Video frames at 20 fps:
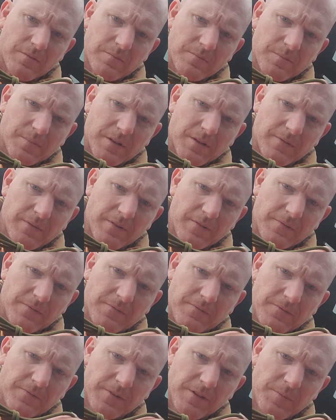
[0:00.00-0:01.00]
But if I
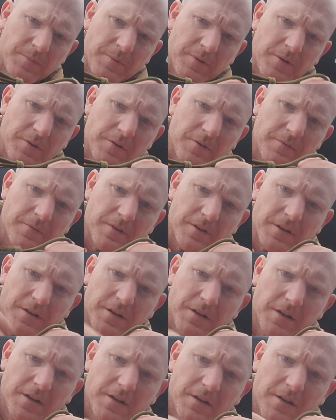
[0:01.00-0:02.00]
flip it
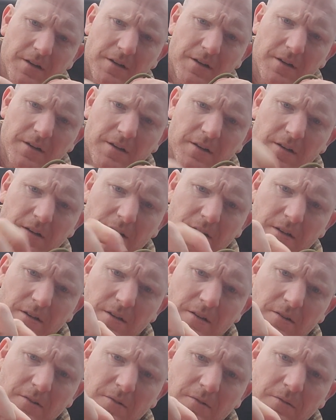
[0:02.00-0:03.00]
over,
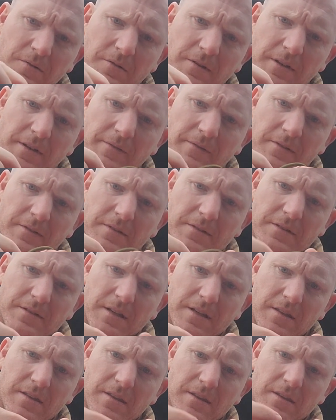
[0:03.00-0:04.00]
or even
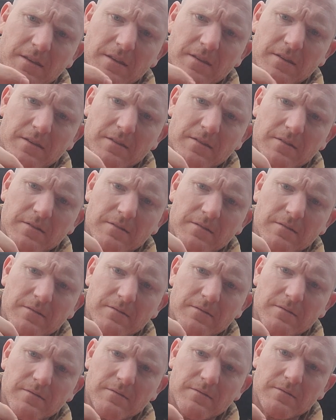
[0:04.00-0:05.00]
stick the
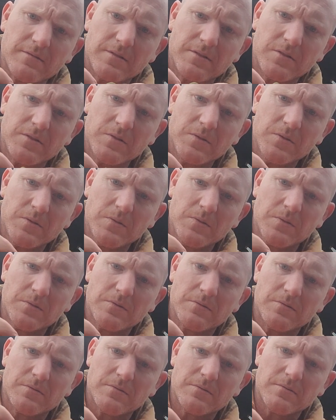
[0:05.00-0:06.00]
two
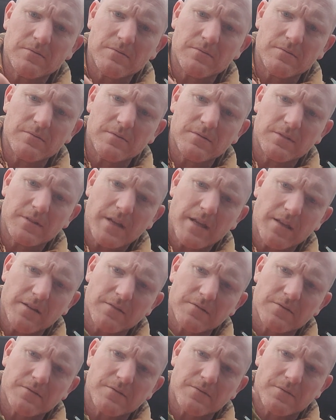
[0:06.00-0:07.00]

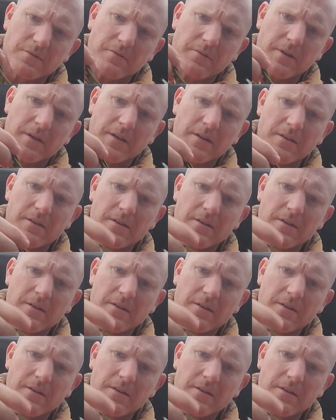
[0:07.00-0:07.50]
tails through it